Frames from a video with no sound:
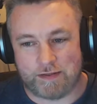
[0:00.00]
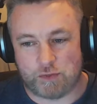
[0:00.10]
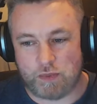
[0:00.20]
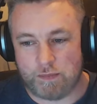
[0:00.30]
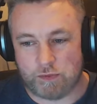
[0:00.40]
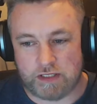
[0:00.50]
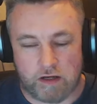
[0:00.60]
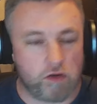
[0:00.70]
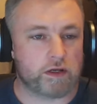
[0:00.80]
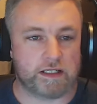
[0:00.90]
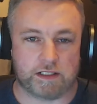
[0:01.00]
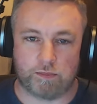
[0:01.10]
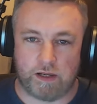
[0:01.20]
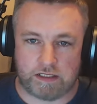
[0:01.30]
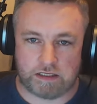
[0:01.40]
there's people saying, oh, kiss
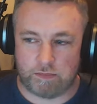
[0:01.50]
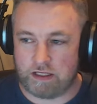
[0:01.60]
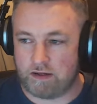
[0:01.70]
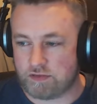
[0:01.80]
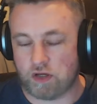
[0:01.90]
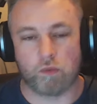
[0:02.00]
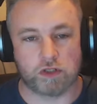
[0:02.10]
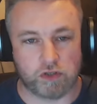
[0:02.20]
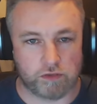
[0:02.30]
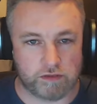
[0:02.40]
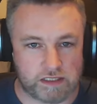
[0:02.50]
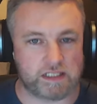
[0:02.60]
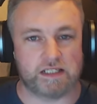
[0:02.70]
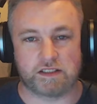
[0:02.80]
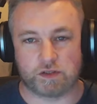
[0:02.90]
goodbye to the playoffs. Oh, we're done. This
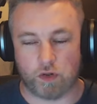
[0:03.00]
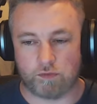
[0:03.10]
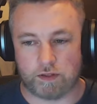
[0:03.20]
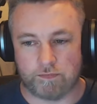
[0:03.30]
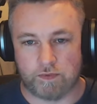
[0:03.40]
season's over.